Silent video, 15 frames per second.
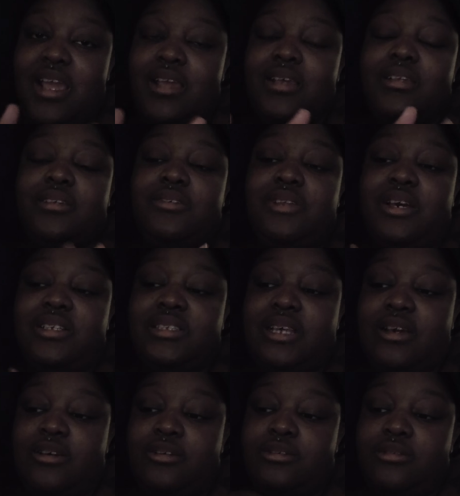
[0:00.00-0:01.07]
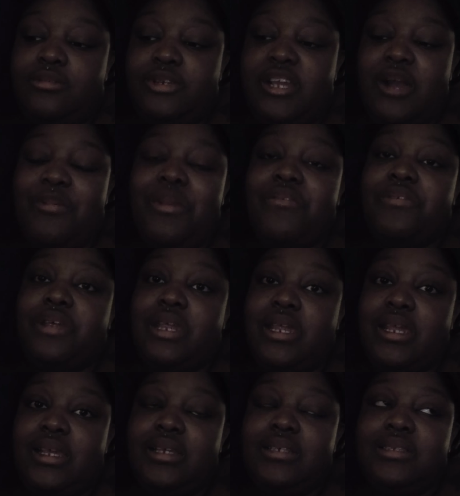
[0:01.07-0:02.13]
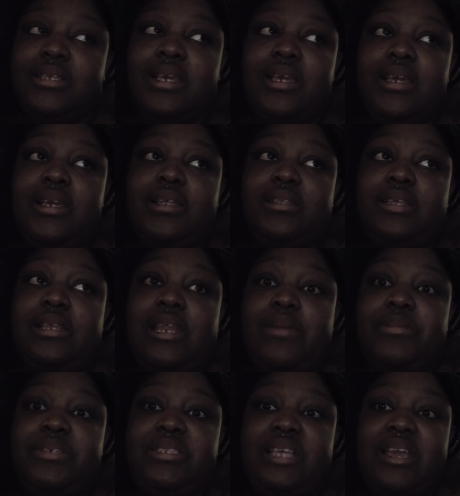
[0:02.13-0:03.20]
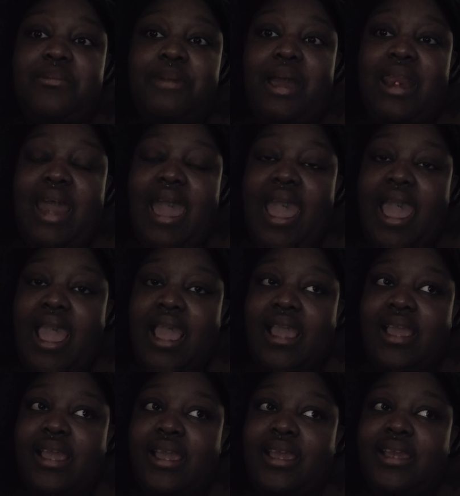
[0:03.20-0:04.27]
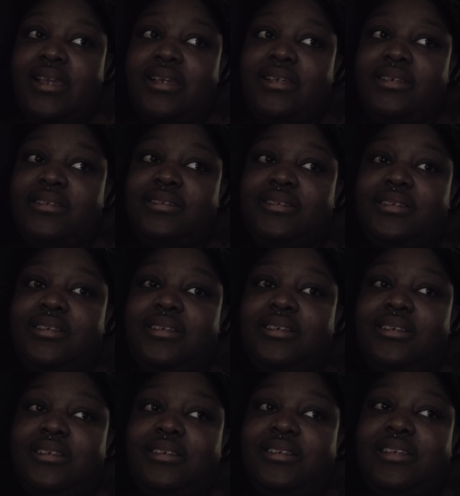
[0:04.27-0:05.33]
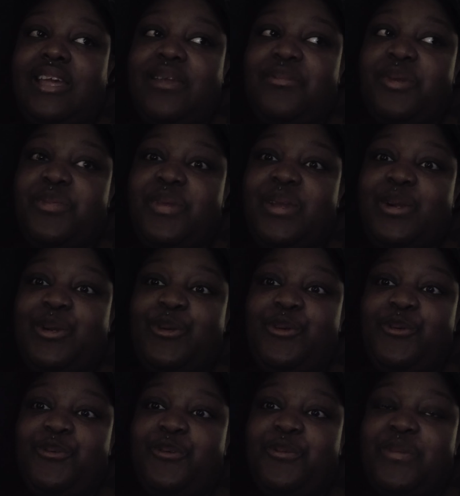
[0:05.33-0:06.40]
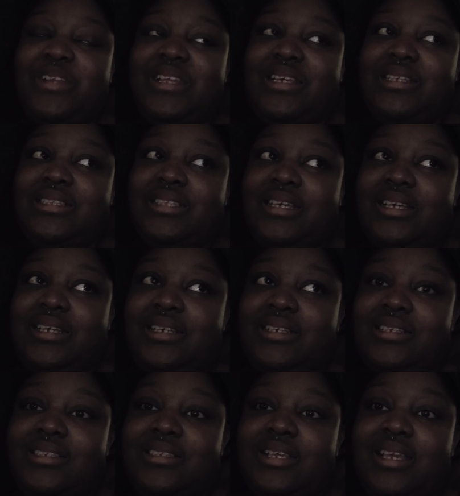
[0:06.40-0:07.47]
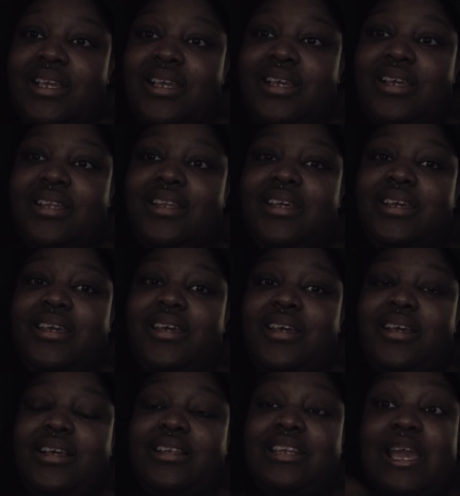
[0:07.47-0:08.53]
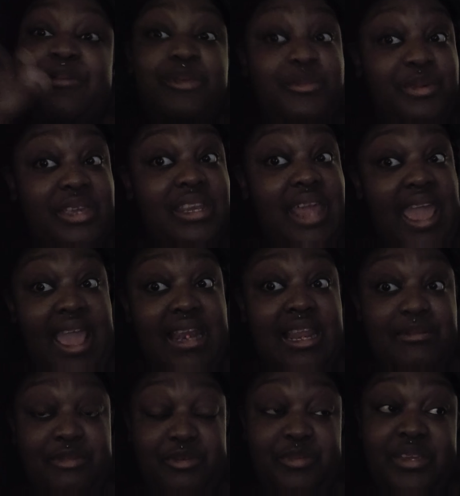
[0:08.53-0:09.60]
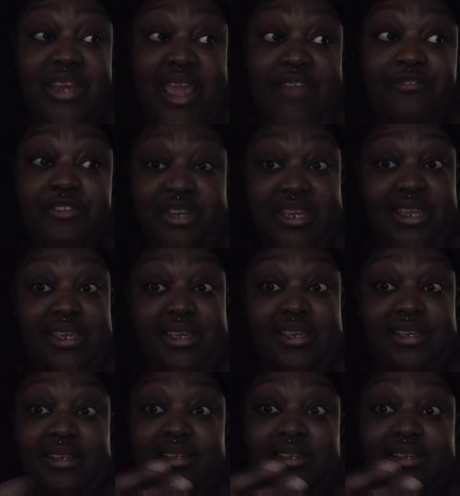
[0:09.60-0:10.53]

You know, so we gonna be friends. Then let me stay in my lane and let me be cool from a distance and let me be that. Let me be that friend.